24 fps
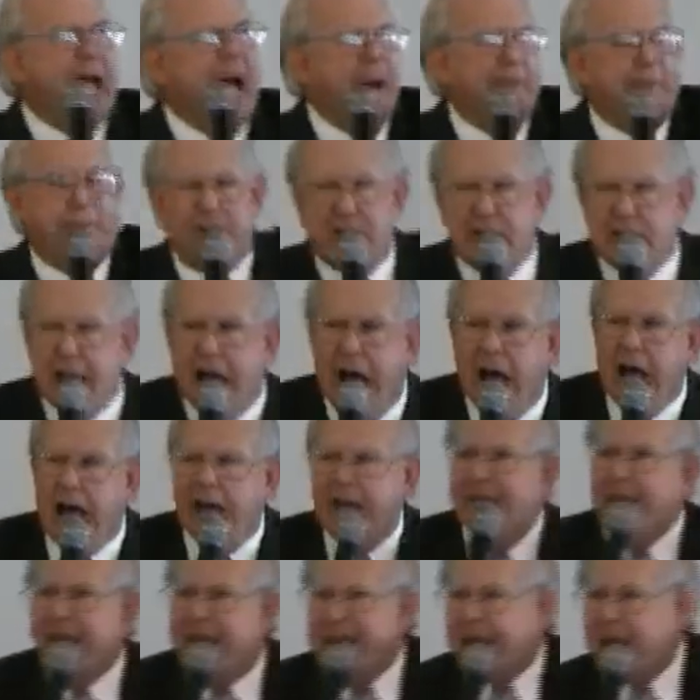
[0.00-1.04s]

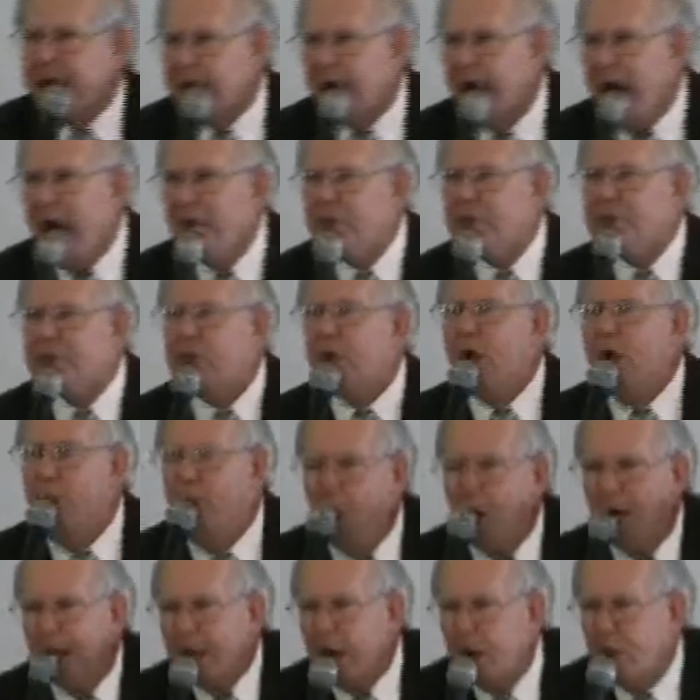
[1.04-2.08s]
apostolic, Pentecostal,
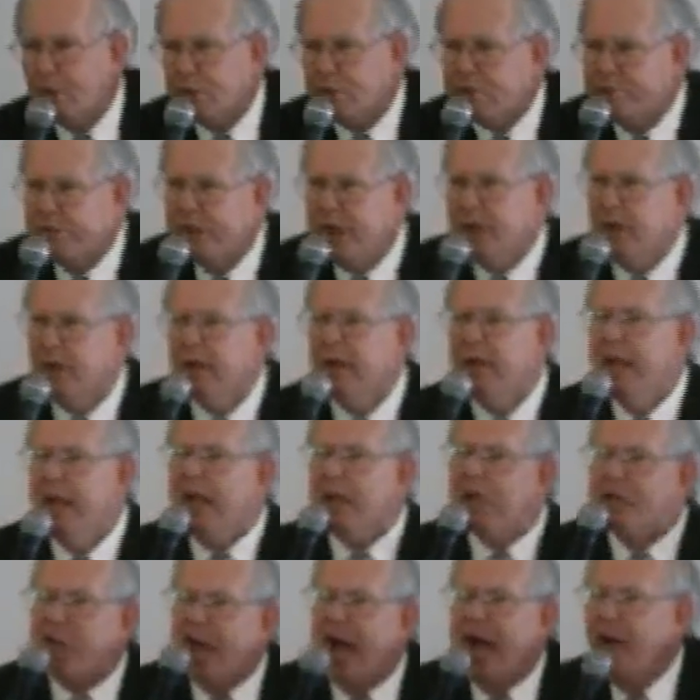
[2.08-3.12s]
Holy Ghost filled,
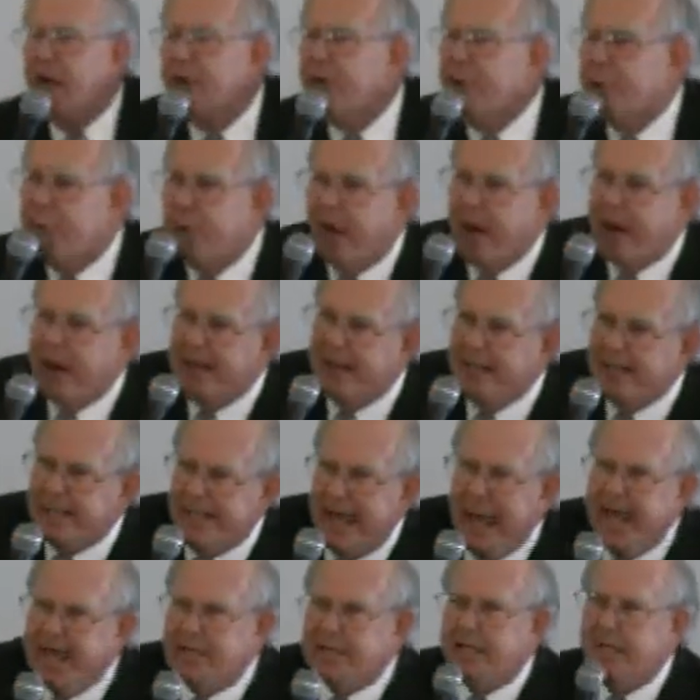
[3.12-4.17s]
shouting, running,
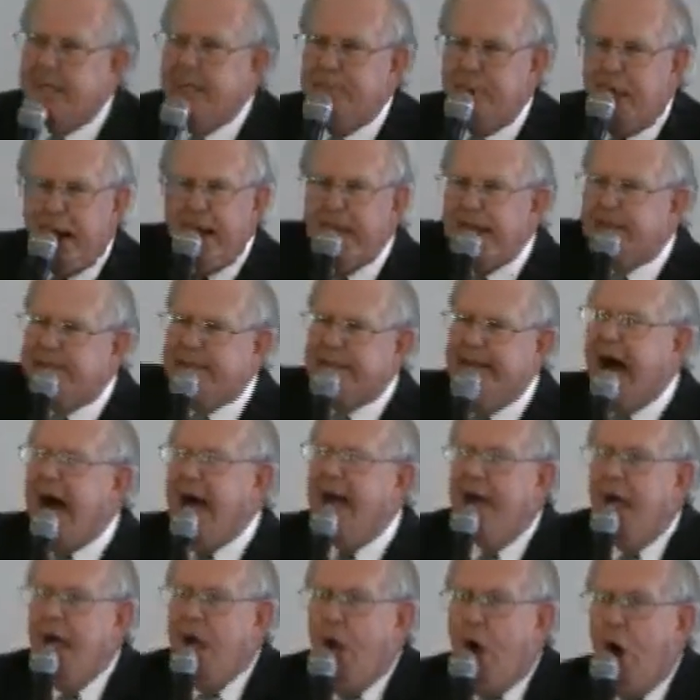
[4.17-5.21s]
dancing, praise
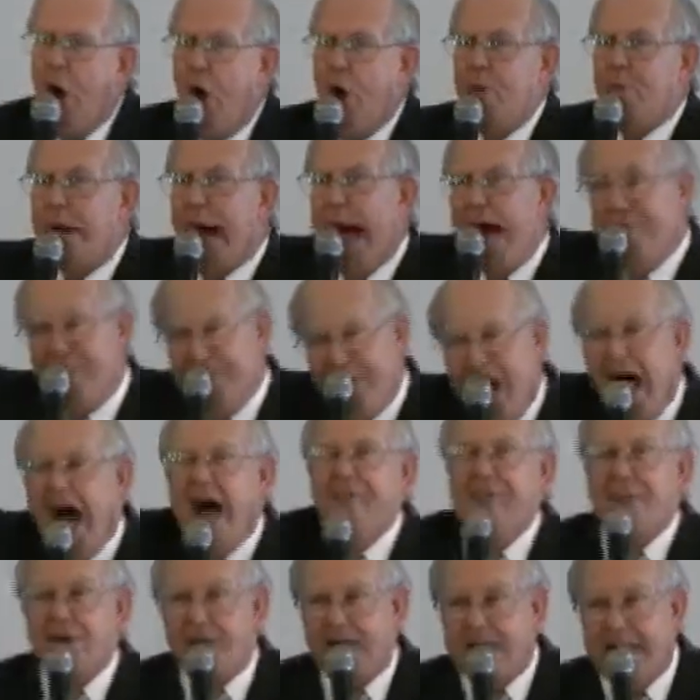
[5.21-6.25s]
God. On my
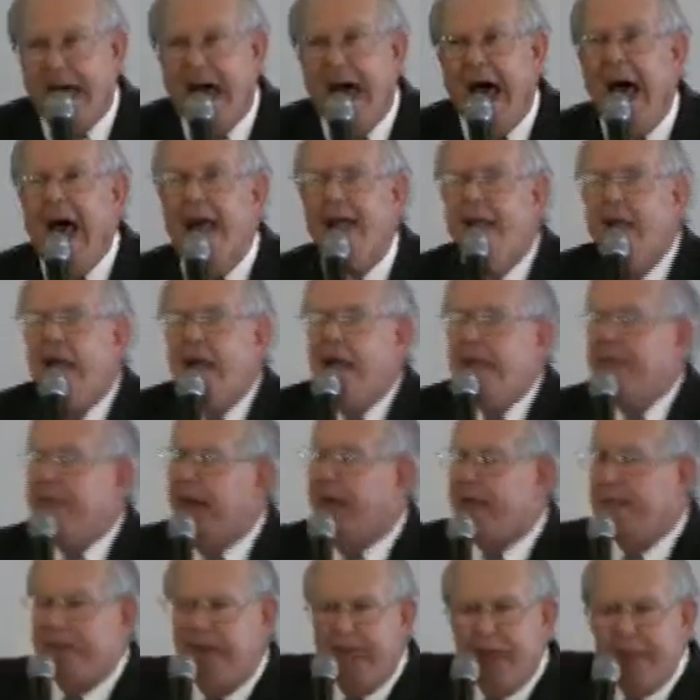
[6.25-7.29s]
father's side,
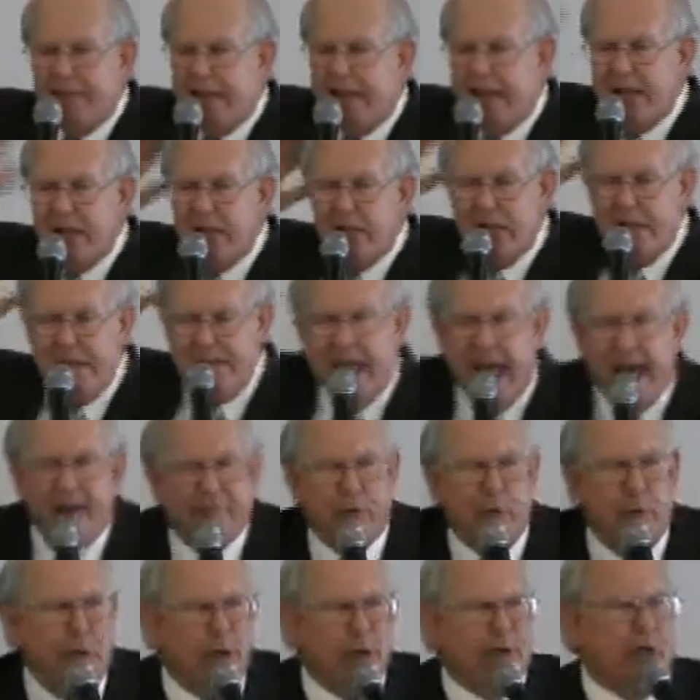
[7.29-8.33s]
they, they
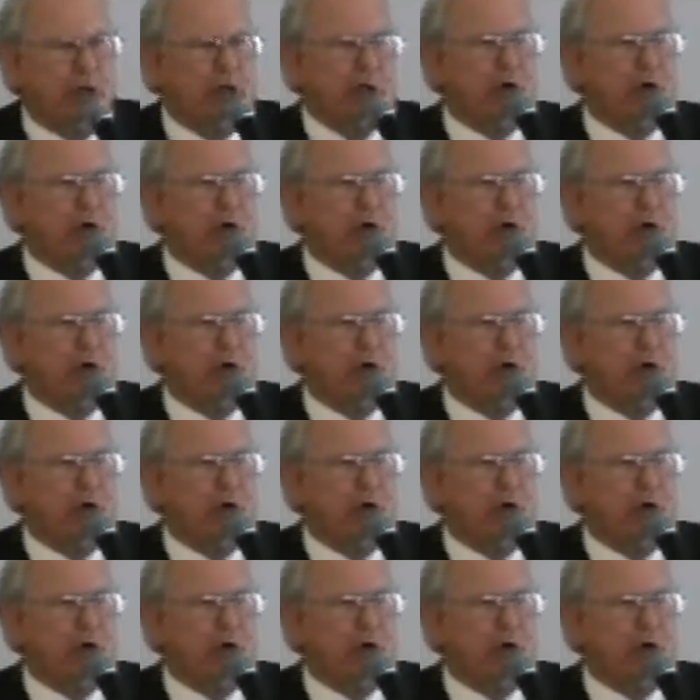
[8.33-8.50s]
never went to